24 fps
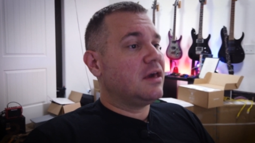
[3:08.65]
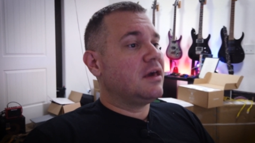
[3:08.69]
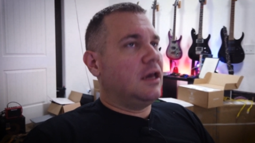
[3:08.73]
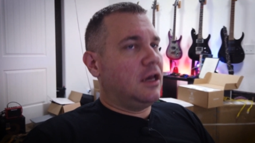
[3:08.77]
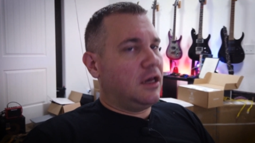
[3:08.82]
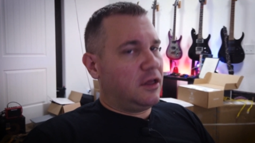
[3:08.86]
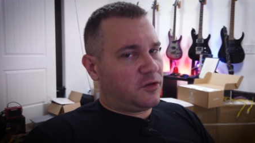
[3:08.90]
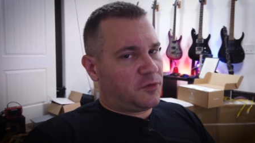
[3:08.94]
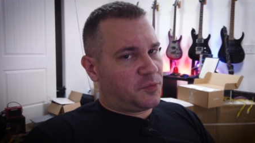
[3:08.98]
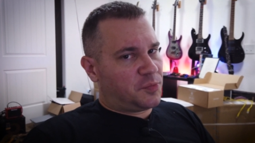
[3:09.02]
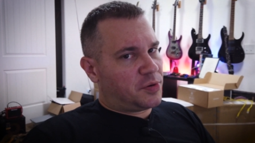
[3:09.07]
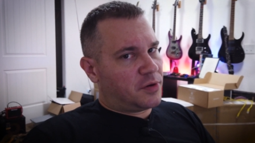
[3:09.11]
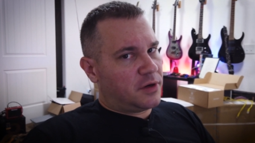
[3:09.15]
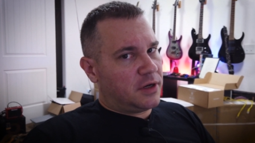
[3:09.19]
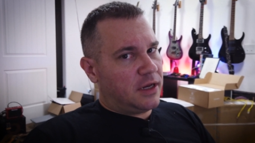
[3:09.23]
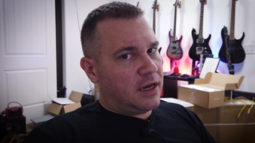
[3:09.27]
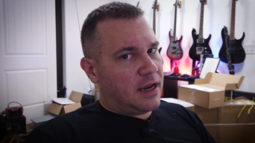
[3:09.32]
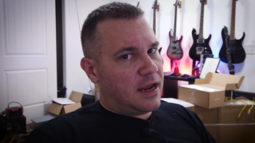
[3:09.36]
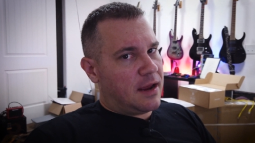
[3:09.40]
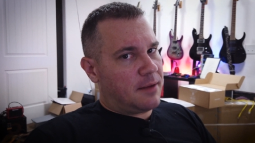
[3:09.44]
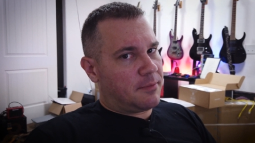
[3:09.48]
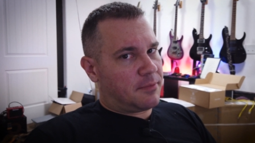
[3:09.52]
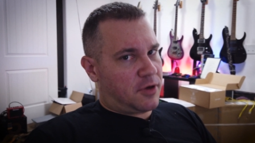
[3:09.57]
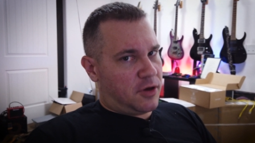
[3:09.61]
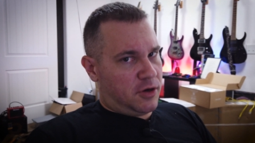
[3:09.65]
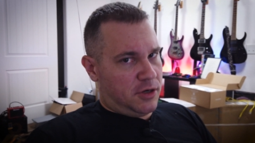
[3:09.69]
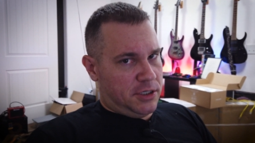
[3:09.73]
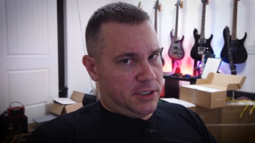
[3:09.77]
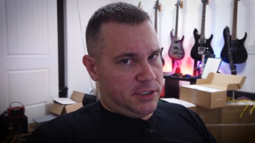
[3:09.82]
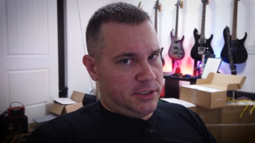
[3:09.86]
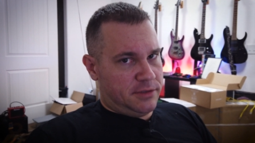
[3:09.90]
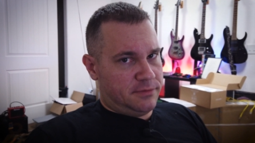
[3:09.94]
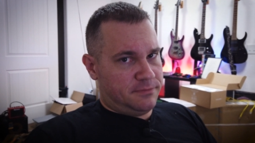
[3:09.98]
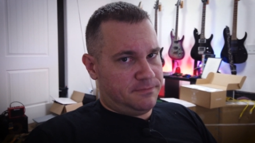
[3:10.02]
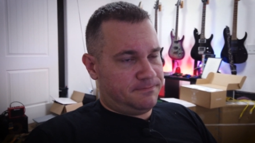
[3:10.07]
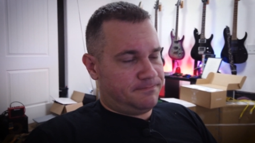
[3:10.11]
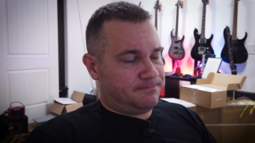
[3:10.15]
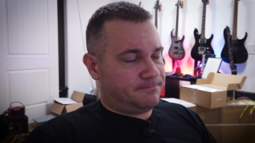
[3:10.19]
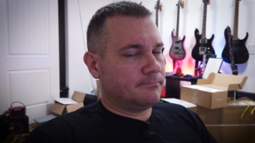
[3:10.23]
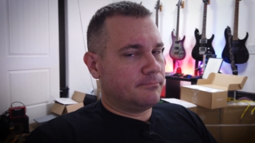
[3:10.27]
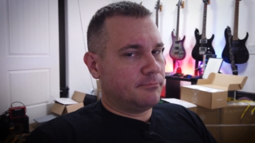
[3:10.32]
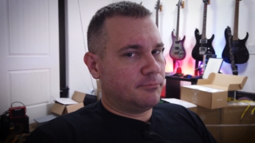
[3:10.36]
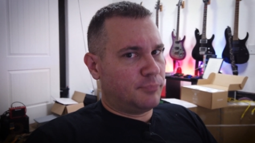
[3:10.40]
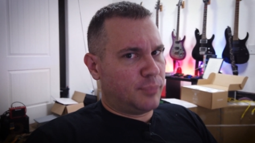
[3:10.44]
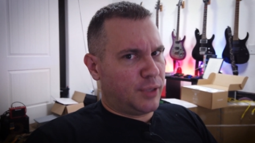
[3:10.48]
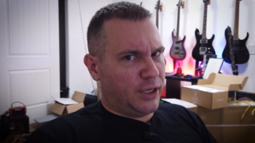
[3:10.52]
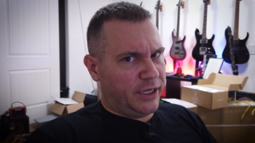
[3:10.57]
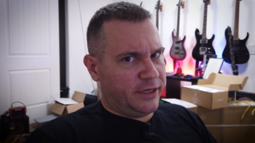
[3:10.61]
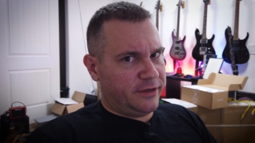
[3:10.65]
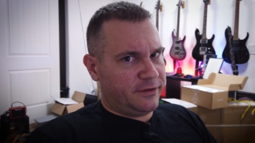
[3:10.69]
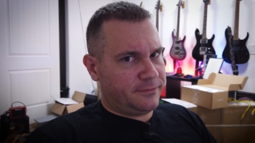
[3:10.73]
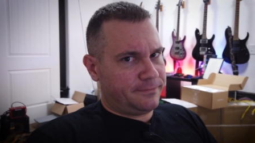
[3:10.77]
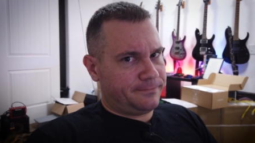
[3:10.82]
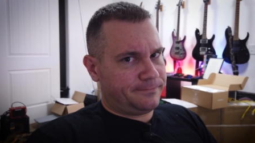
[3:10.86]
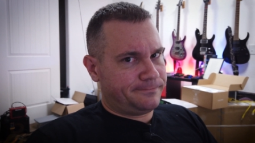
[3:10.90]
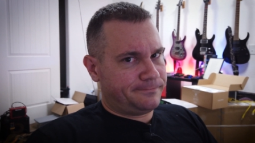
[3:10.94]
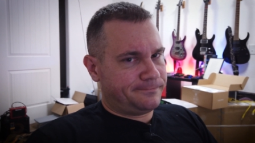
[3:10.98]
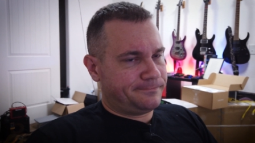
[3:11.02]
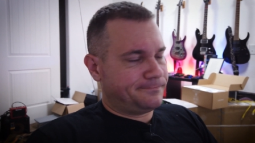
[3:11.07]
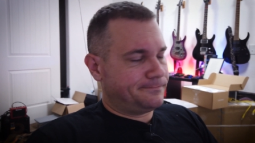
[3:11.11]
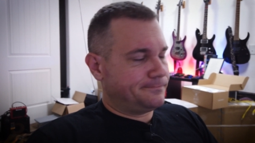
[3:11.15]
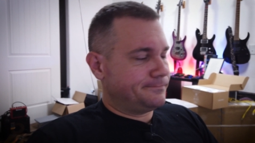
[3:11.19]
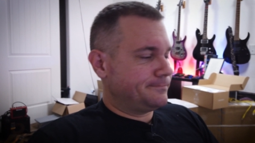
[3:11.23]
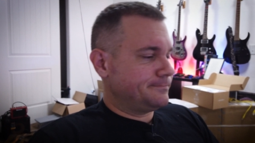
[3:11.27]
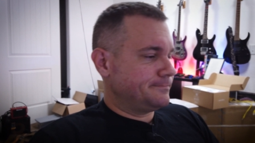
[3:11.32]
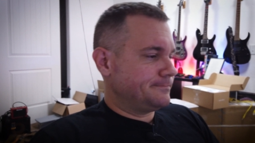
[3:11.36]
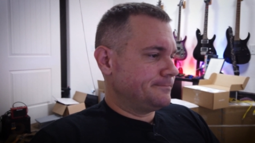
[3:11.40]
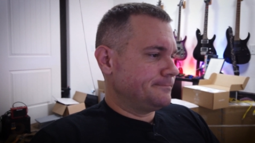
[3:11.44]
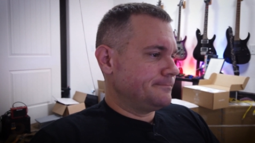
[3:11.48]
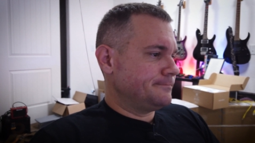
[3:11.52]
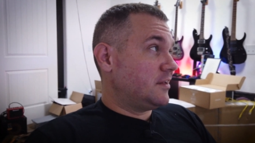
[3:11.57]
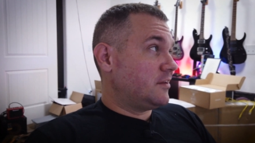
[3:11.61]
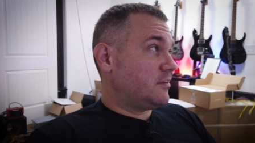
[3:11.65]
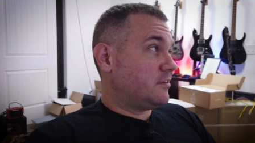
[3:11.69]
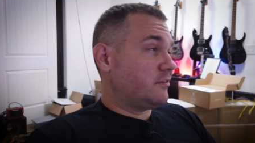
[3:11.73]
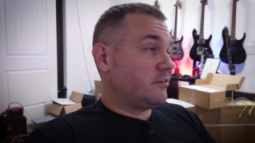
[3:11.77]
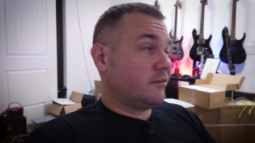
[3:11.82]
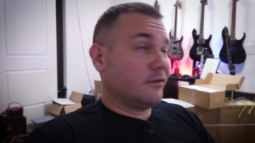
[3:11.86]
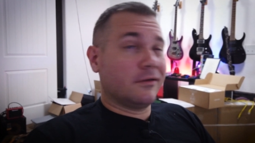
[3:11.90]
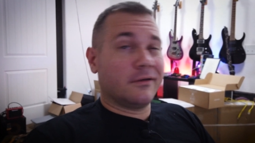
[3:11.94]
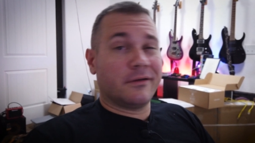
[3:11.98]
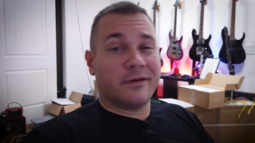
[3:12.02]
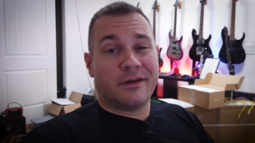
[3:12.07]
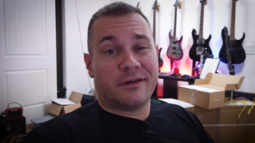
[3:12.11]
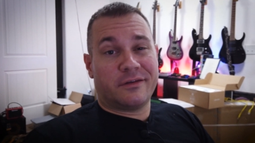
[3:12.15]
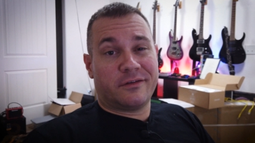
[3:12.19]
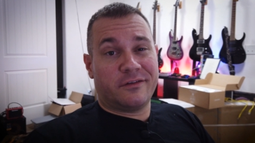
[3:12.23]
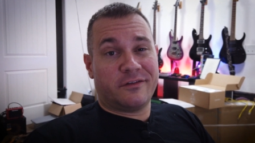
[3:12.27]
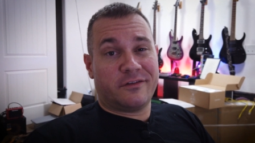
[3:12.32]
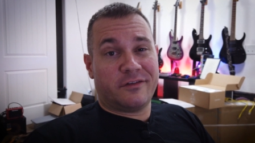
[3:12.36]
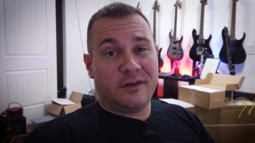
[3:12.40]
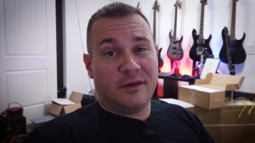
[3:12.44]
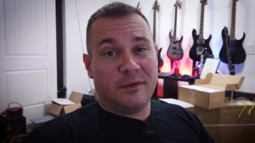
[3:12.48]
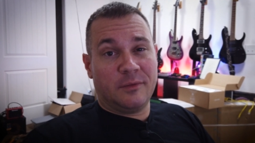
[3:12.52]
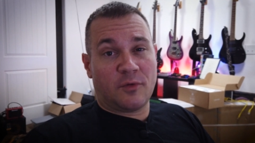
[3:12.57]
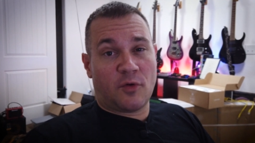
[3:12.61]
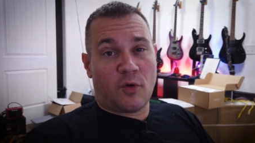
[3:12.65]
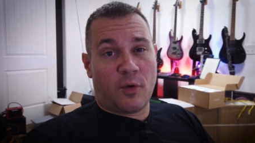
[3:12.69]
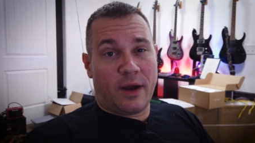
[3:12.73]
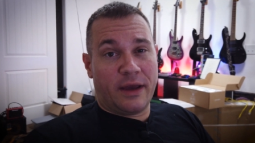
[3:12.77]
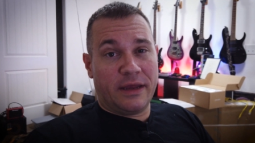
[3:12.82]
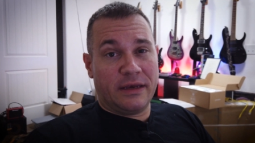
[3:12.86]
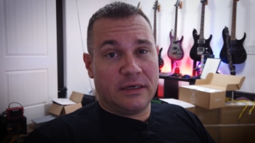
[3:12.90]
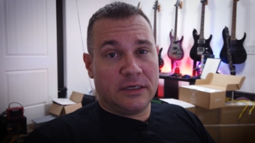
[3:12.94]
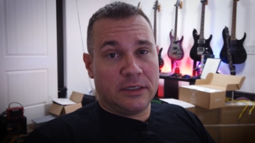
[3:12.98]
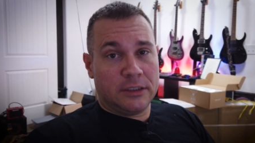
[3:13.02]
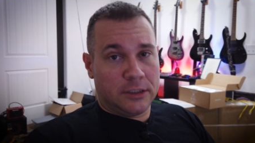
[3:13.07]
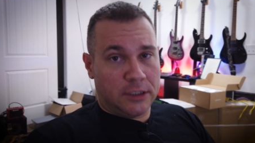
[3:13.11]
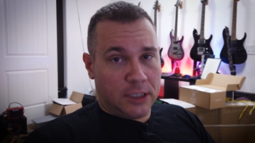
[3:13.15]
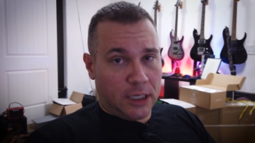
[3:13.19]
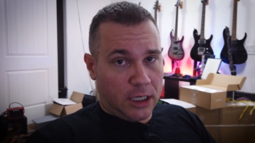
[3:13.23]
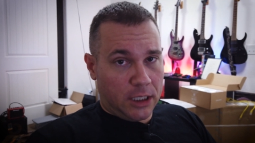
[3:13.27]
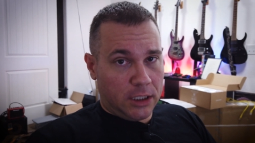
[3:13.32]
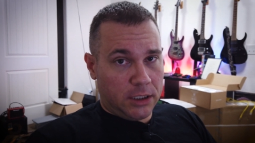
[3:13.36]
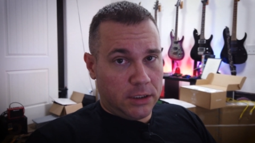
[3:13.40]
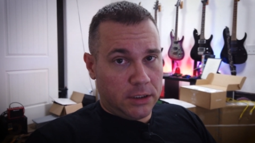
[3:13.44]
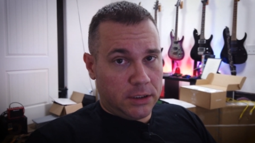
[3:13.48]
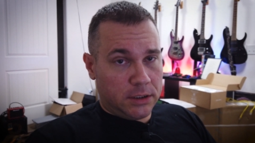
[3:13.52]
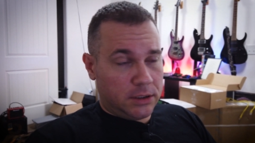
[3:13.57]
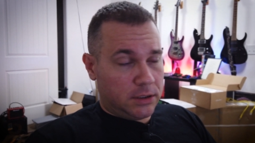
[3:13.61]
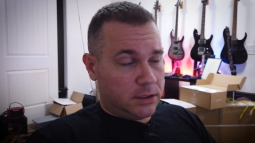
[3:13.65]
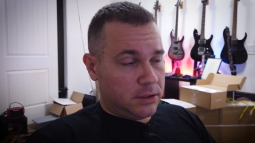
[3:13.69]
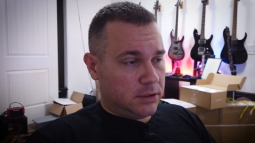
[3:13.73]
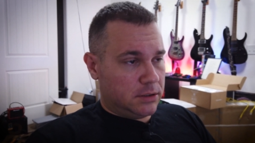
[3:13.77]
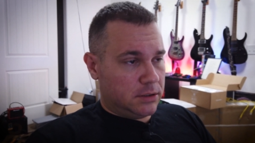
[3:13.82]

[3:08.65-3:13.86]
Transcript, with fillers: It's pretty damn good, but it still doesn't seem quite done.